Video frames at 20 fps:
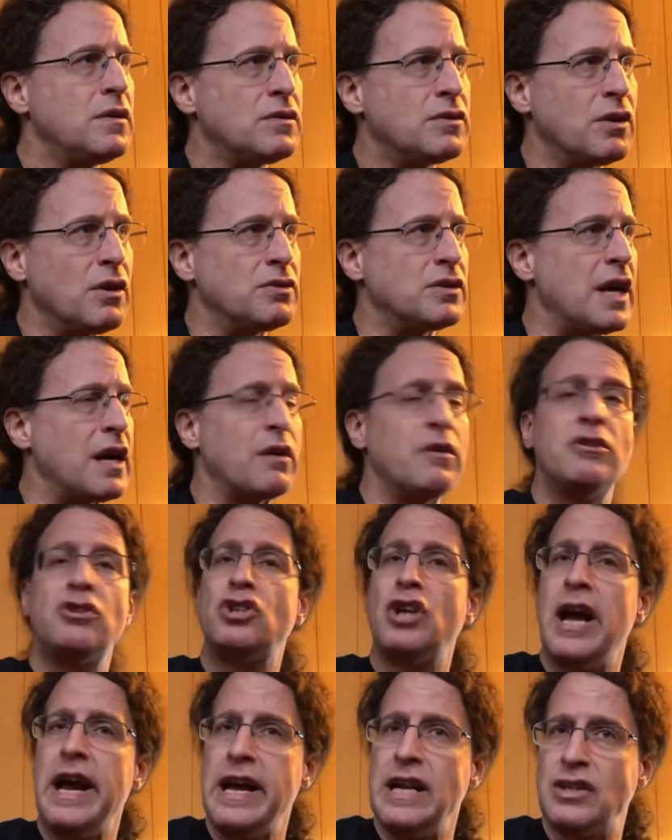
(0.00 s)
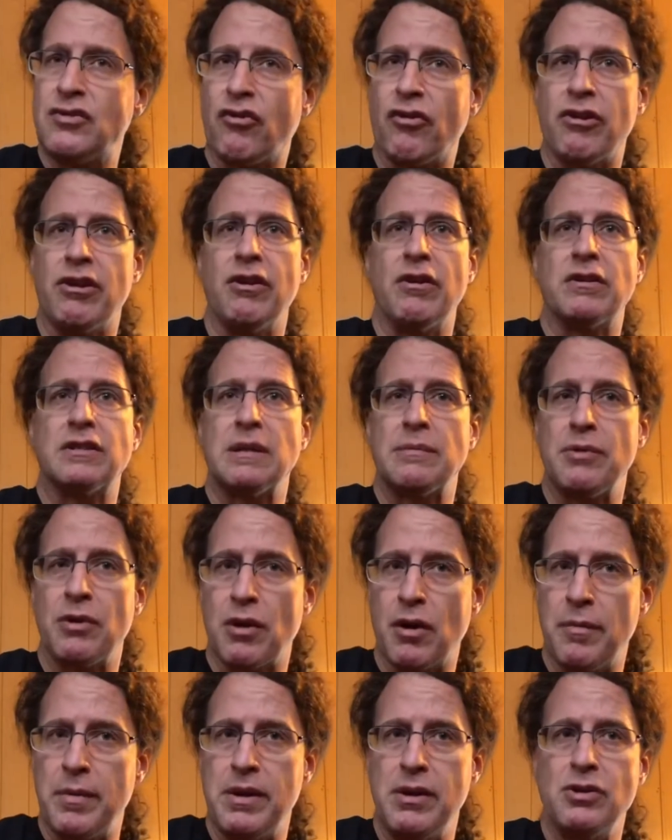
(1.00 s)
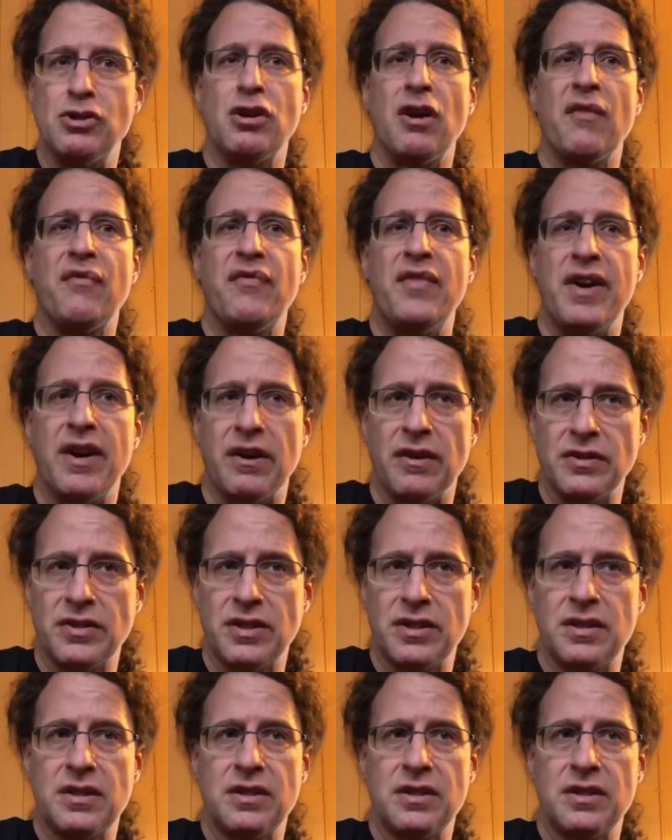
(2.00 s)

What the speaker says: So it's not going to change for you, except you're going to be using your fingers